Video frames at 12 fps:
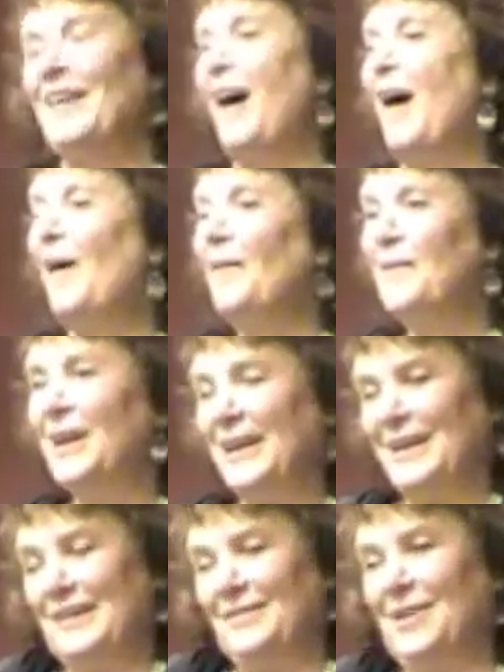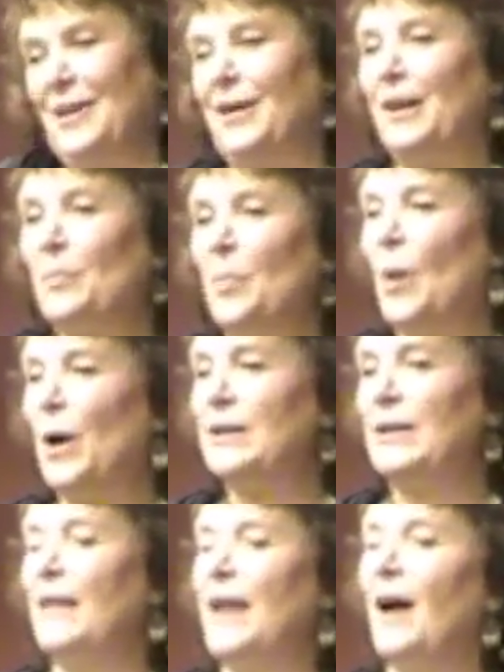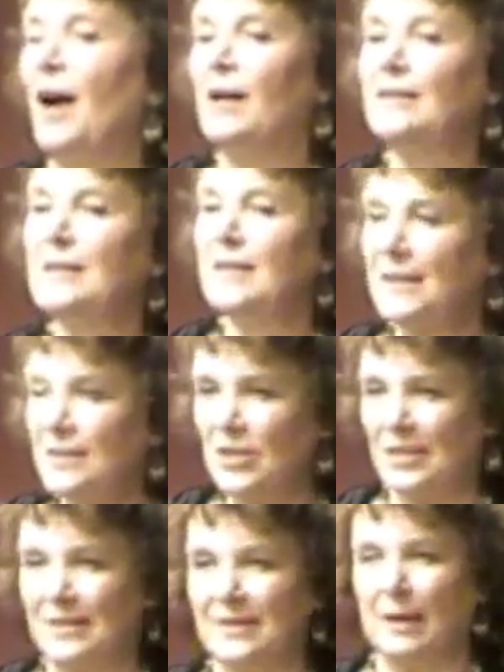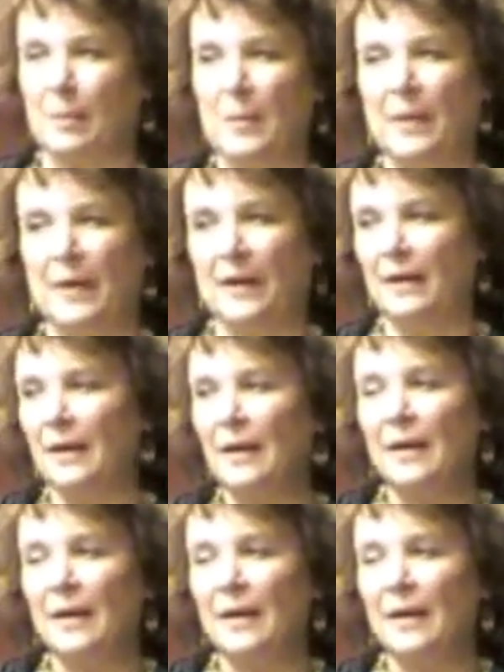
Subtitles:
all very important. They all teach us something.